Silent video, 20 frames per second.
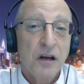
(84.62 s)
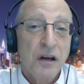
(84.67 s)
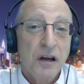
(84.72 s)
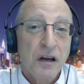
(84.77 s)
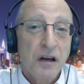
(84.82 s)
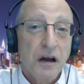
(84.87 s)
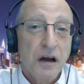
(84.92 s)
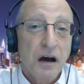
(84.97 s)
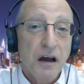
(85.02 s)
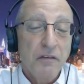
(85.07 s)

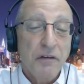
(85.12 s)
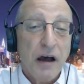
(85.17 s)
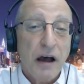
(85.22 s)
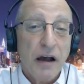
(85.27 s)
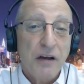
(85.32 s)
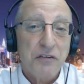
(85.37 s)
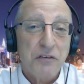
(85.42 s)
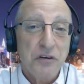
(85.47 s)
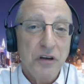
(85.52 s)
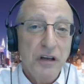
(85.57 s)
I've
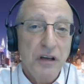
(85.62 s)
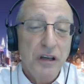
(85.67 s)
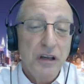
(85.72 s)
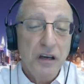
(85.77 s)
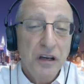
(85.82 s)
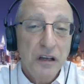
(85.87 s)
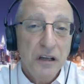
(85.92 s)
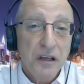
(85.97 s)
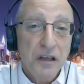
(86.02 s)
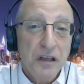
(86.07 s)

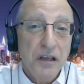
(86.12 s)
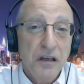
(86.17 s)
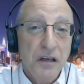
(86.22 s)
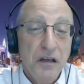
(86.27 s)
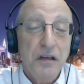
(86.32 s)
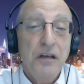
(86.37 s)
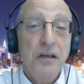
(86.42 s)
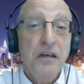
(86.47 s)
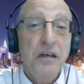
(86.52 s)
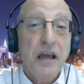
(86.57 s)
actually
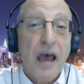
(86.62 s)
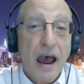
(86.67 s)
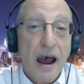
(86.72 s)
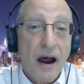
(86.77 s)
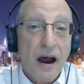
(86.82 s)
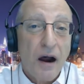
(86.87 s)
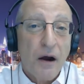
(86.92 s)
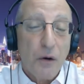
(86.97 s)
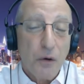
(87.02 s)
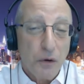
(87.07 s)
eaten
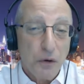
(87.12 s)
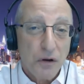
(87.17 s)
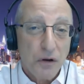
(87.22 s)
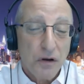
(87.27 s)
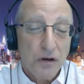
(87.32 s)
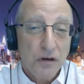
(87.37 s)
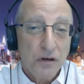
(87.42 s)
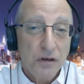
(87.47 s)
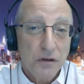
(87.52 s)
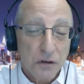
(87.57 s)
out,
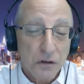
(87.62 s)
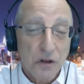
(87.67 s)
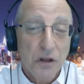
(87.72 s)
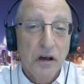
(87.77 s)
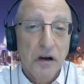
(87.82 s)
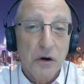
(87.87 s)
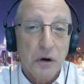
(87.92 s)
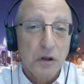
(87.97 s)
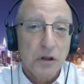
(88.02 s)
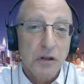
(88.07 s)

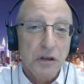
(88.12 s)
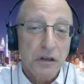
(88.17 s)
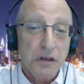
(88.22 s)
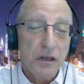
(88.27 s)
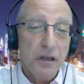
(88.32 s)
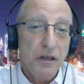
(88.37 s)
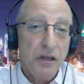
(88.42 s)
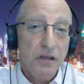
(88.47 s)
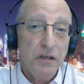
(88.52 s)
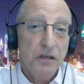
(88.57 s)
literally
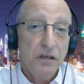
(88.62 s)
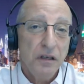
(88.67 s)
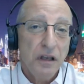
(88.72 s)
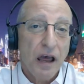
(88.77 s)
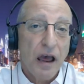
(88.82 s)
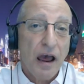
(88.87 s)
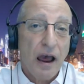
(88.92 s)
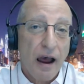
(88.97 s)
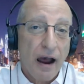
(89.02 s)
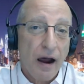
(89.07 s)
eaten
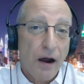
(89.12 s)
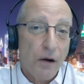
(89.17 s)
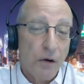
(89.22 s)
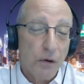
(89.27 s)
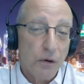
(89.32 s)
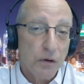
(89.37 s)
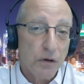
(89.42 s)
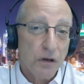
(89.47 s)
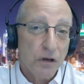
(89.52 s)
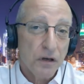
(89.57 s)
out
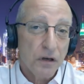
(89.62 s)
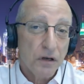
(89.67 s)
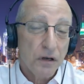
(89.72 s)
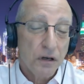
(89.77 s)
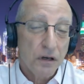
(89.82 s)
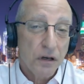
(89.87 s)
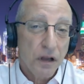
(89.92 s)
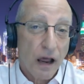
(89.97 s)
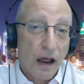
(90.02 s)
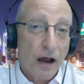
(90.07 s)

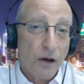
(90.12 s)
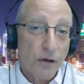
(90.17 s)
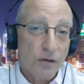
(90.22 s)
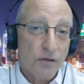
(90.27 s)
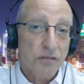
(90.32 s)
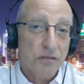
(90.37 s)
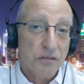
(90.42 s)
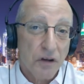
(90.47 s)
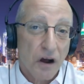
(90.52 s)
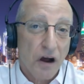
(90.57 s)

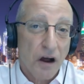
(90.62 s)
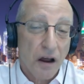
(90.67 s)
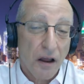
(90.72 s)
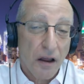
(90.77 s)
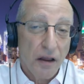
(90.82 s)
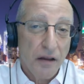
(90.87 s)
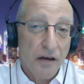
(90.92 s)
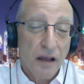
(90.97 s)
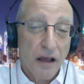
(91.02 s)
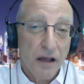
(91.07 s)

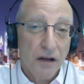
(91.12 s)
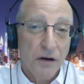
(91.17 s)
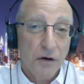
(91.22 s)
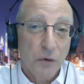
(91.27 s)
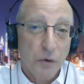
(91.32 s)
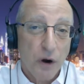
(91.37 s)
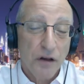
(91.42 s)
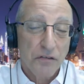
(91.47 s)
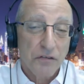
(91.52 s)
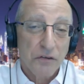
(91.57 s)
outside at a
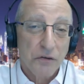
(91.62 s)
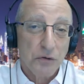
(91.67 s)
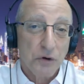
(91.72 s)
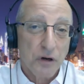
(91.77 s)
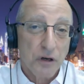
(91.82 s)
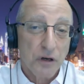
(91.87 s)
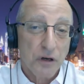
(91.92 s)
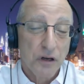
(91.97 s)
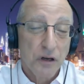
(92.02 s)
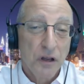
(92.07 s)

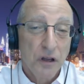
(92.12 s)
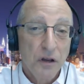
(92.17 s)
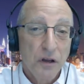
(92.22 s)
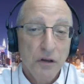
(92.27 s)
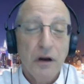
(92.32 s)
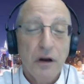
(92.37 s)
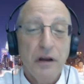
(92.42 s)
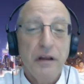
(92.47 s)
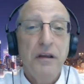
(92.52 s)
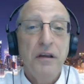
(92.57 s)
restaurant. You
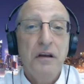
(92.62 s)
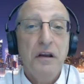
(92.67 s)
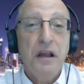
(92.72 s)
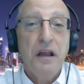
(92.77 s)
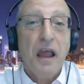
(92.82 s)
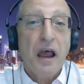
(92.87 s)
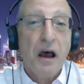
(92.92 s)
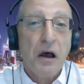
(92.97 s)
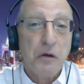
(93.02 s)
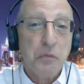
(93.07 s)
know, eating
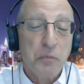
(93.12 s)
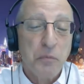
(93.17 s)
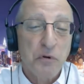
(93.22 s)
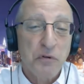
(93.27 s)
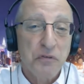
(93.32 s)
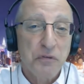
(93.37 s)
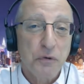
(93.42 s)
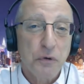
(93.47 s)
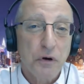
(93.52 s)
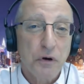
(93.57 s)
out
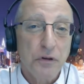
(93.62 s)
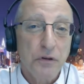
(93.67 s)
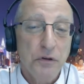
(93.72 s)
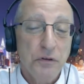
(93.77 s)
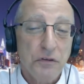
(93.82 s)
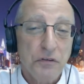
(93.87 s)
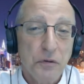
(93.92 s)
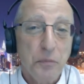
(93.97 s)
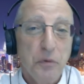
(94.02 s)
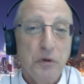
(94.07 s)
before
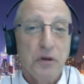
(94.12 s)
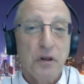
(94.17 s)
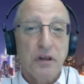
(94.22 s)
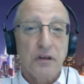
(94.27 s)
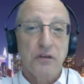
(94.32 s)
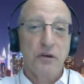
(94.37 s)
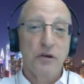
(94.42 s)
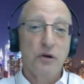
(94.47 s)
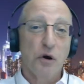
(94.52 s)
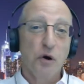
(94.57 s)
used to be like
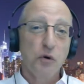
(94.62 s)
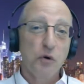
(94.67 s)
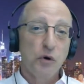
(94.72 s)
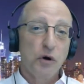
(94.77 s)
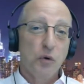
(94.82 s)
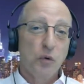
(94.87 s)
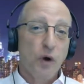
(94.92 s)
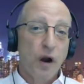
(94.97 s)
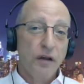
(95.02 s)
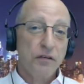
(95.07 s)
you go to a
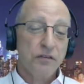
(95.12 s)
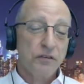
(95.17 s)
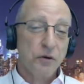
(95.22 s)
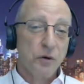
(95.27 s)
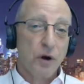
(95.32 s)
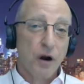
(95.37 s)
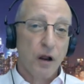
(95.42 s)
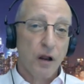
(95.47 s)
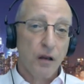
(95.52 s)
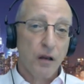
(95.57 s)

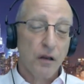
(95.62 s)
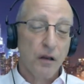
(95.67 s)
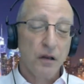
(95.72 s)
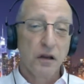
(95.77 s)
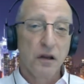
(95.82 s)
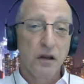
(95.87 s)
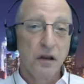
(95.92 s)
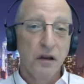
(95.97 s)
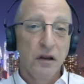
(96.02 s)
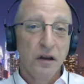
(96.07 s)
restaurant
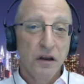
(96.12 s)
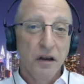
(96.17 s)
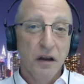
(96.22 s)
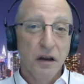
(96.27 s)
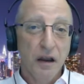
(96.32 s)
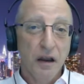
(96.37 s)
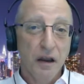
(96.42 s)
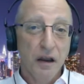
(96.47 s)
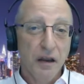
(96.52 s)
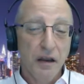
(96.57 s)

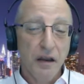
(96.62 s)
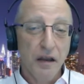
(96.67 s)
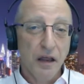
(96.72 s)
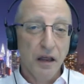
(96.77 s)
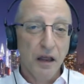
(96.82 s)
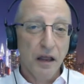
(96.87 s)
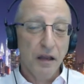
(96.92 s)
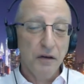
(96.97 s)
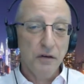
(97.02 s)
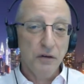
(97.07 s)

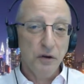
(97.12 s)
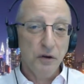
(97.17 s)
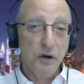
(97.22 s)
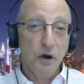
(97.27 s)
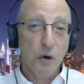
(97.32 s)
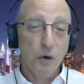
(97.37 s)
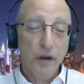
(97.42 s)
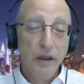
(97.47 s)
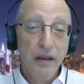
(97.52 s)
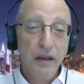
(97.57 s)
and you
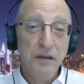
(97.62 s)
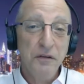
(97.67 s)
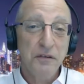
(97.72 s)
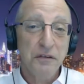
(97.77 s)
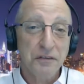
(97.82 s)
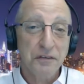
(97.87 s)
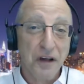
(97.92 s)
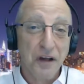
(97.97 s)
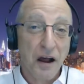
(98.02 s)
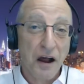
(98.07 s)
go
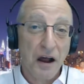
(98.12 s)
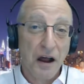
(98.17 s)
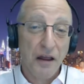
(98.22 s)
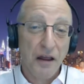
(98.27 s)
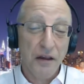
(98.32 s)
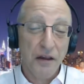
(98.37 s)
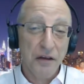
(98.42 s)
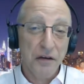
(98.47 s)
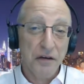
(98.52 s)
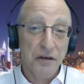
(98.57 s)

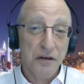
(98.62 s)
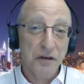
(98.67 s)
inside,